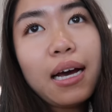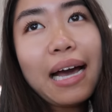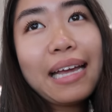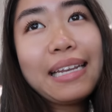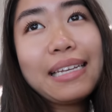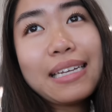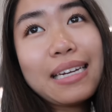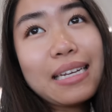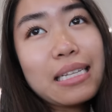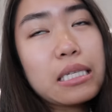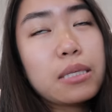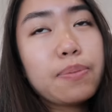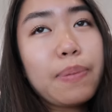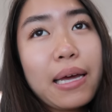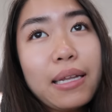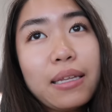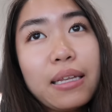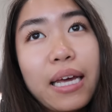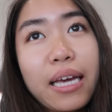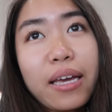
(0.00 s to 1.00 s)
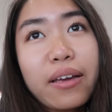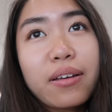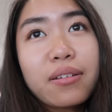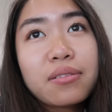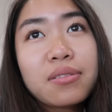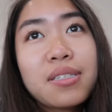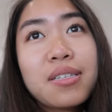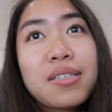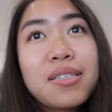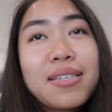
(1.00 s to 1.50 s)
I didn't spend like
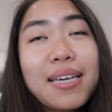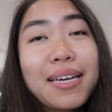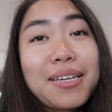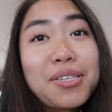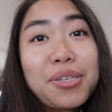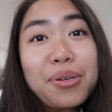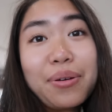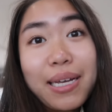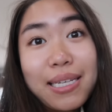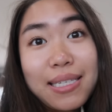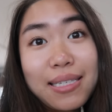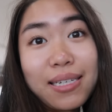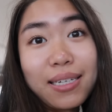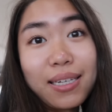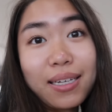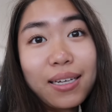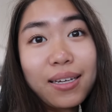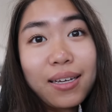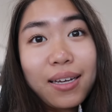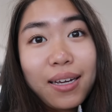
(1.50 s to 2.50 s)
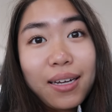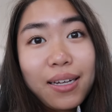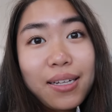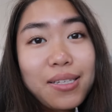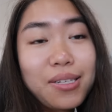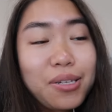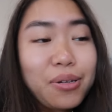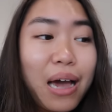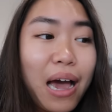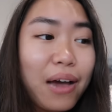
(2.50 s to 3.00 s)
$6
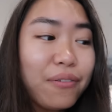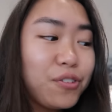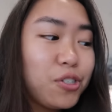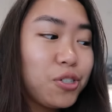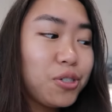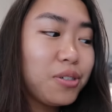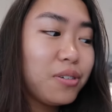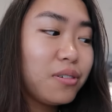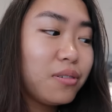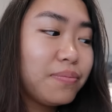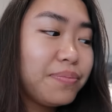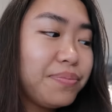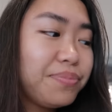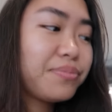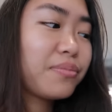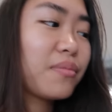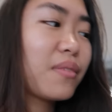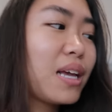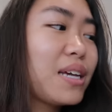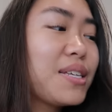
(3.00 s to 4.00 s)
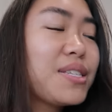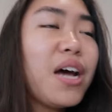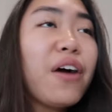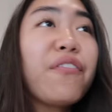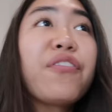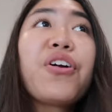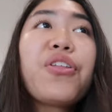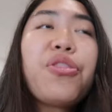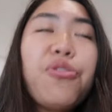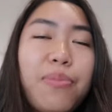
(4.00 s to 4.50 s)
to have to
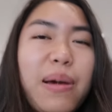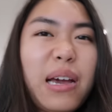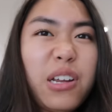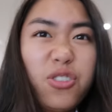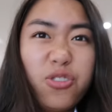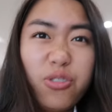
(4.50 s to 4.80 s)
suffer through my